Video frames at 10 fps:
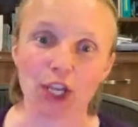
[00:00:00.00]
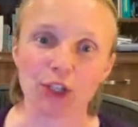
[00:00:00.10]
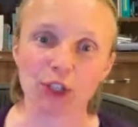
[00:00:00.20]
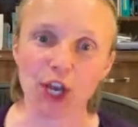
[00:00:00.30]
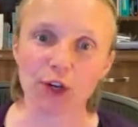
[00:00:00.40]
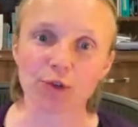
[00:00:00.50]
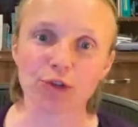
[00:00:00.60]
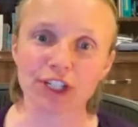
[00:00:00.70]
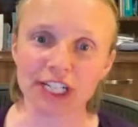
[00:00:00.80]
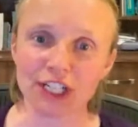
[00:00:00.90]
So
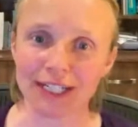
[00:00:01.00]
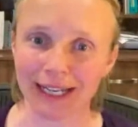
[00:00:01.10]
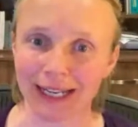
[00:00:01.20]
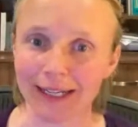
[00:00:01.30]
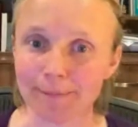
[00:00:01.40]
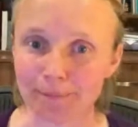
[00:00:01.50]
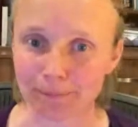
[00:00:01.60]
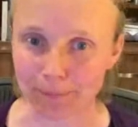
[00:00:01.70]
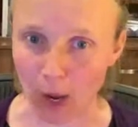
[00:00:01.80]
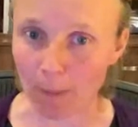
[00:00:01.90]
traditionally,
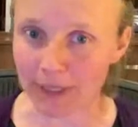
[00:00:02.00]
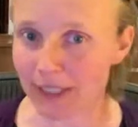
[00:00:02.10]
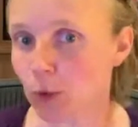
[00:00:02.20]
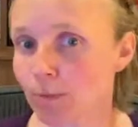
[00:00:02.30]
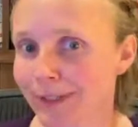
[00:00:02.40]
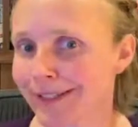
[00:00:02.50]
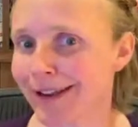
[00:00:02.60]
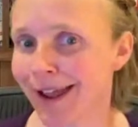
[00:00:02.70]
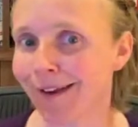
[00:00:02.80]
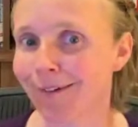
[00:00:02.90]
up until almost
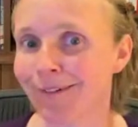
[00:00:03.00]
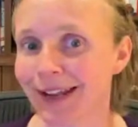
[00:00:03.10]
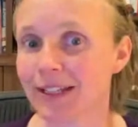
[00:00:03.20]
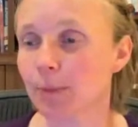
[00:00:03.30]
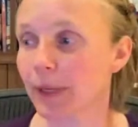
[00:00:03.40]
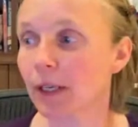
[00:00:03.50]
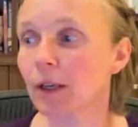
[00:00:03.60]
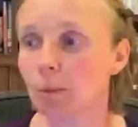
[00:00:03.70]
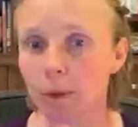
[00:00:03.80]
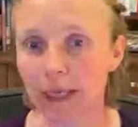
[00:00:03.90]
now, it's been
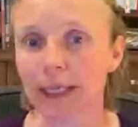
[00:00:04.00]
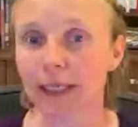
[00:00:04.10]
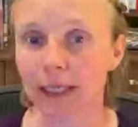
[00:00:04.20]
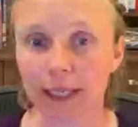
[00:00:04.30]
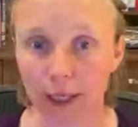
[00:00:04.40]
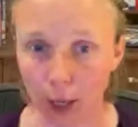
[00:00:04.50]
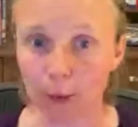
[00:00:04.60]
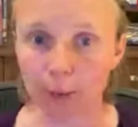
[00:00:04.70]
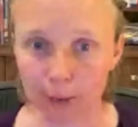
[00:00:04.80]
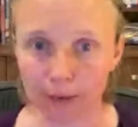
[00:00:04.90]
completely
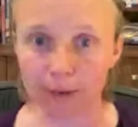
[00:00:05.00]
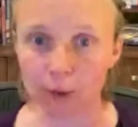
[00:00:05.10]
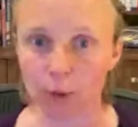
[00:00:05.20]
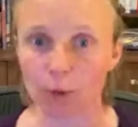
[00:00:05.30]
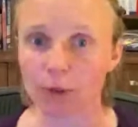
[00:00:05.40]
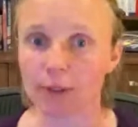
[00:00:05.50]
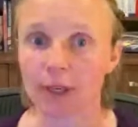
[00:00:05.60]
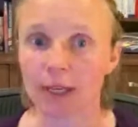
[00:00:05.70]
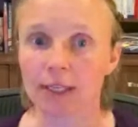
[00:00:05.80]
open source.